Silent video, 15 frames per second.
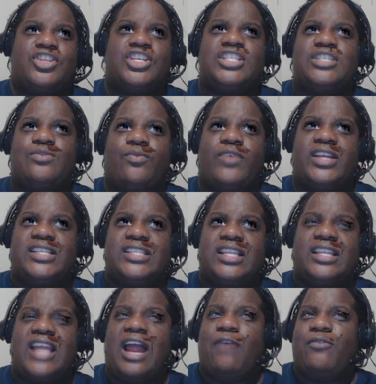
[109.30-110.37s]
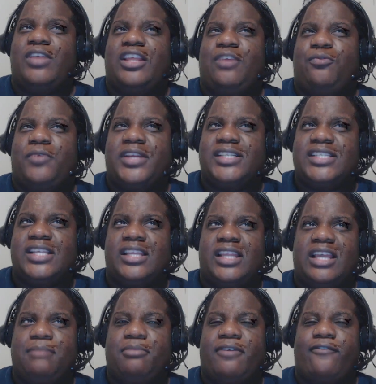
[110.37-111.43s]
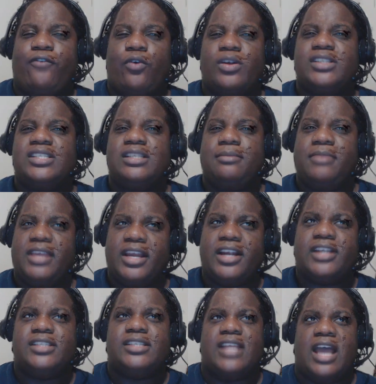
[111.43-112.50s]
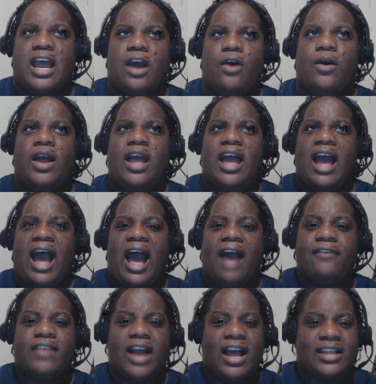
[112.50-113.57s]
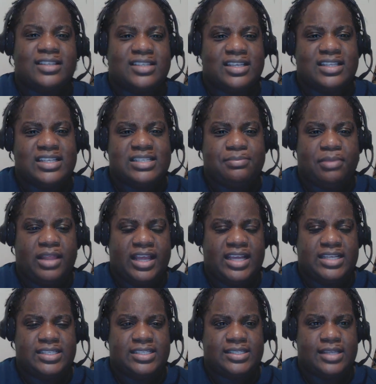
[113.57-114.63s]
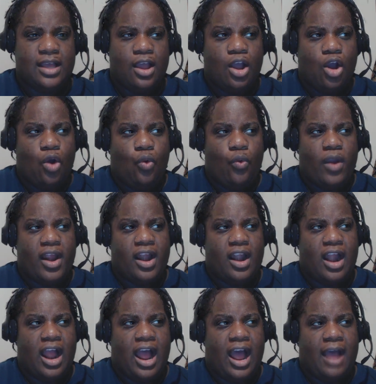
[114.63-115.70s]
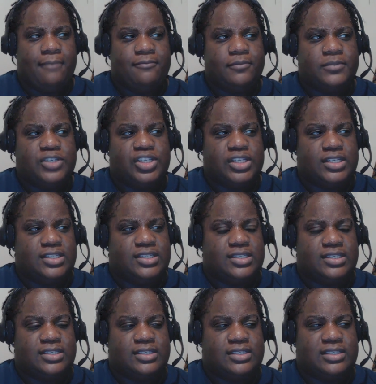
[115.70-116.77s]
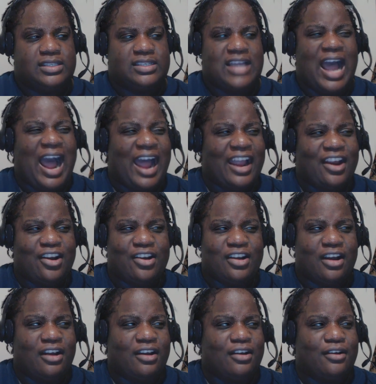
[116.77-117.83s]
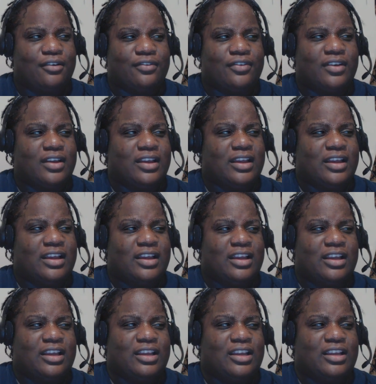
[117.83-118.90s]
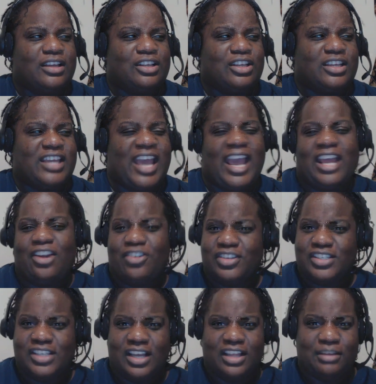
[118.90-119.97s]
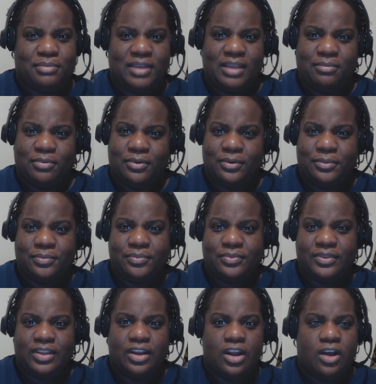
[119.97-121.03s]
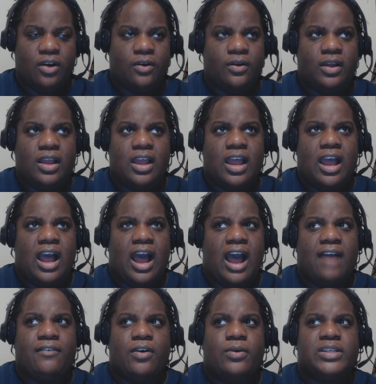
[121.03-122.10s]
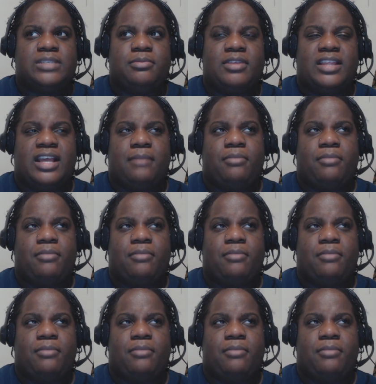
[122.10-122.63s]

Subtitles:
just recently, not really recently, but for some years now, I've gotten to this place where I'm just tired of catering to other people. I've always been